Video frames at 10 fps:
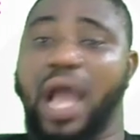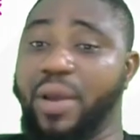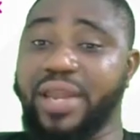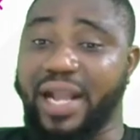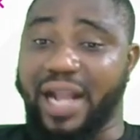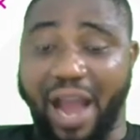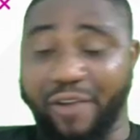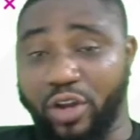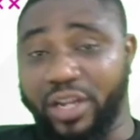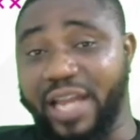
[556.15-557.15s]
And when they
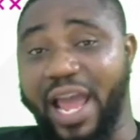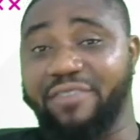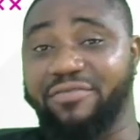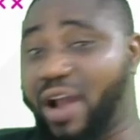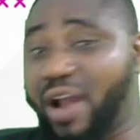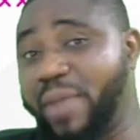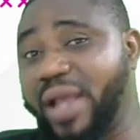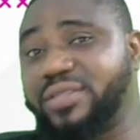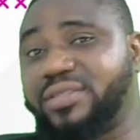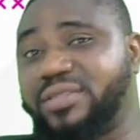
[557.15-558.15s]
carry on in that
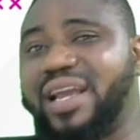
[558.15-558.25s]
environment,